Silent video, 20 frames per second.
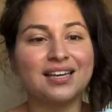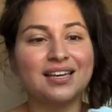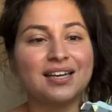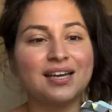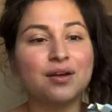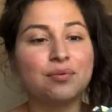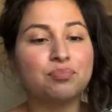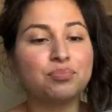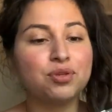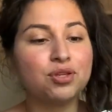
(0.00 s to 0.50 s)

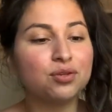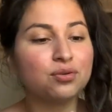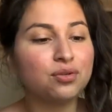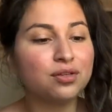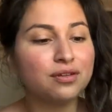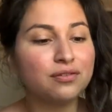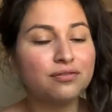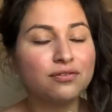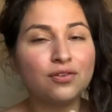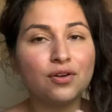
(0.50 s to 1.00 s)
A
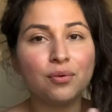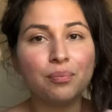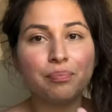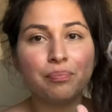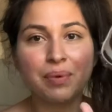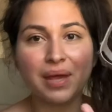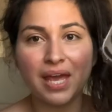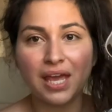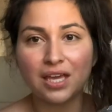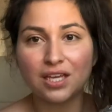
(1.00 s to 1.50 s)
beautiful
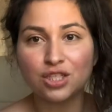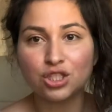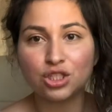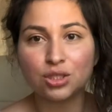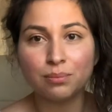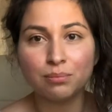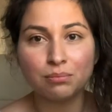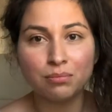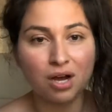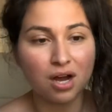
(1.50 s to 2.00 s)
beige
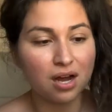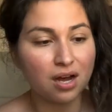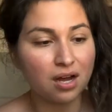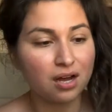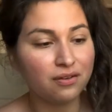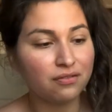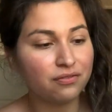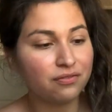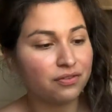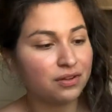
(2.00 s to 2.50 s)

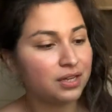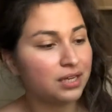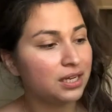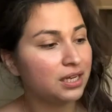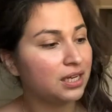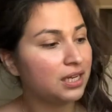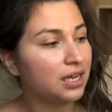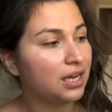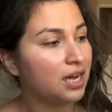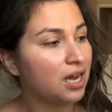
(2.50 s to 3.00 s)
mauve
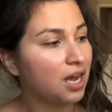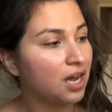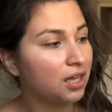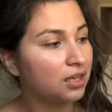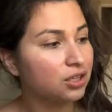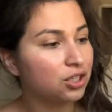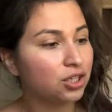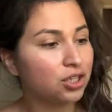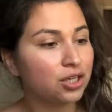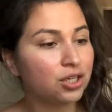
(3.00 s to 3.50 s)

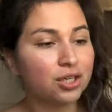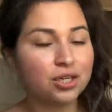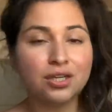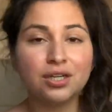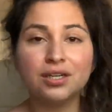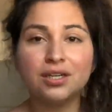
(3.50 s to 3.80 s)
color,